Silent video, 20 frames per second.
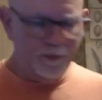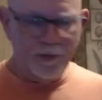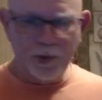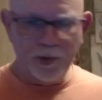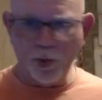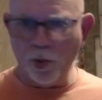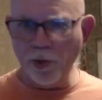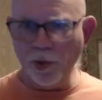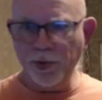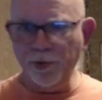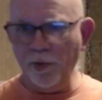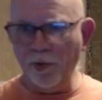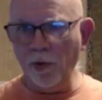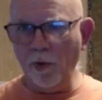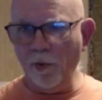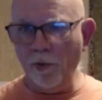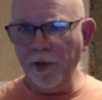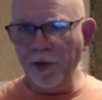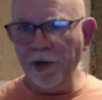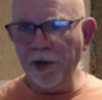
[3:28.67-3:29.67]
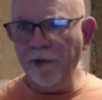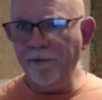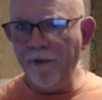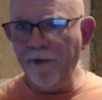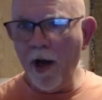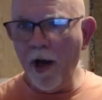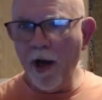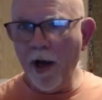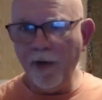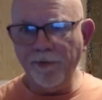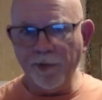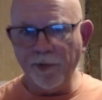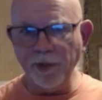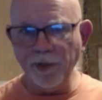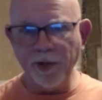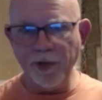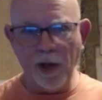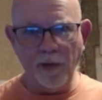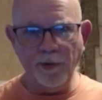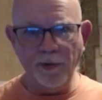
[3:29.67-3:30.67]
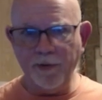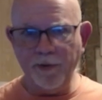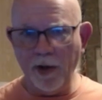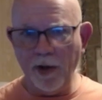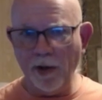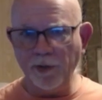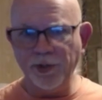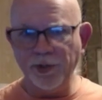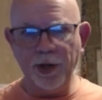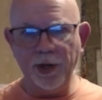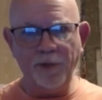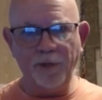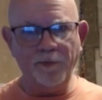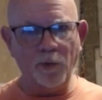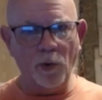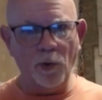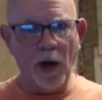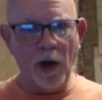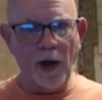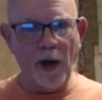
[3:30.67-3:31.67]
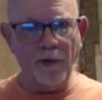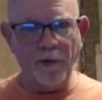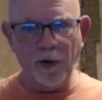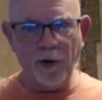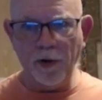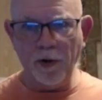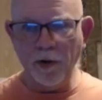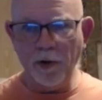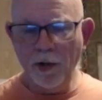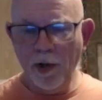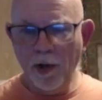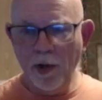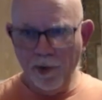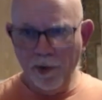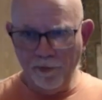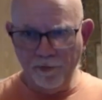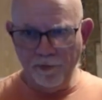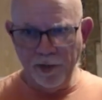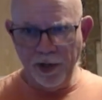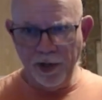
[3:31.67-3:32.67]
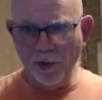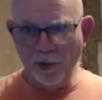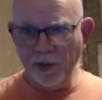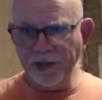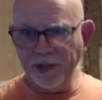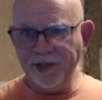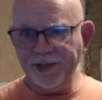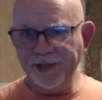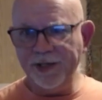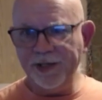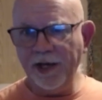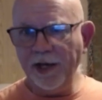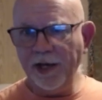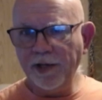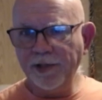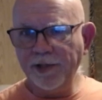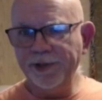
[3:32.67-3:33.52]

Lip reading: doors will open at 5 for a time of fellowship. We'll have our meal at 6.